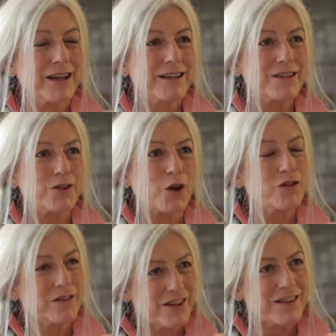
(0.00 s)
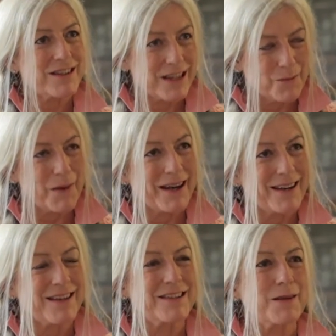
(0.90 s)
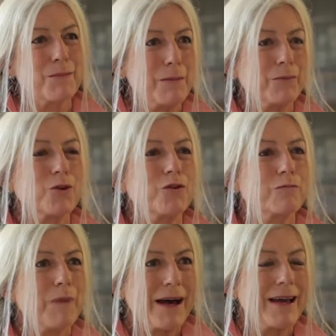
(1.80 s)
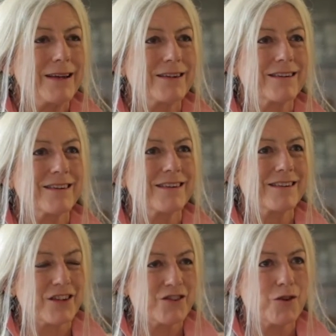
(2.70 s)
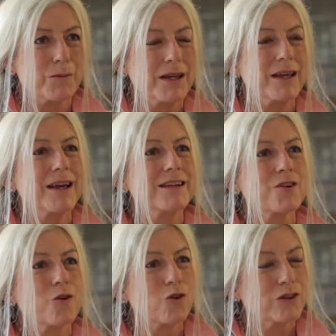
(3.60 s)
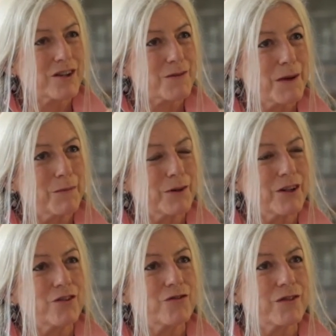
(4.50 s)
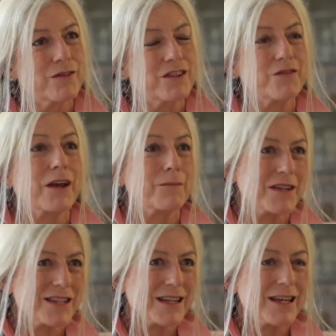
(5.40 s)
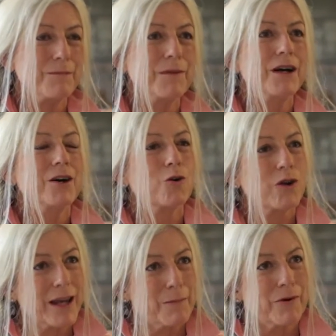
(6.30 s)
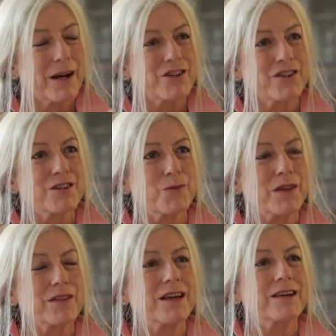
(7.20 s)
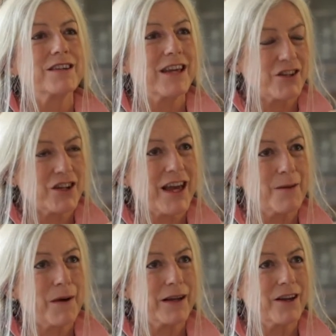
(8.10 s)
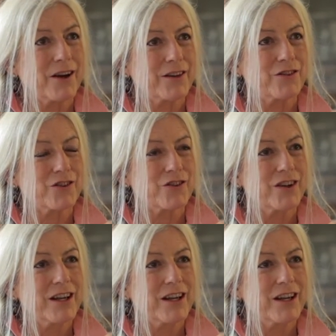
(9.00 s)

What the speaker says: So don't just think about it as the people who've paid as contributing. It's all those people that you've developed a team or collaborations with to get your campaign going through.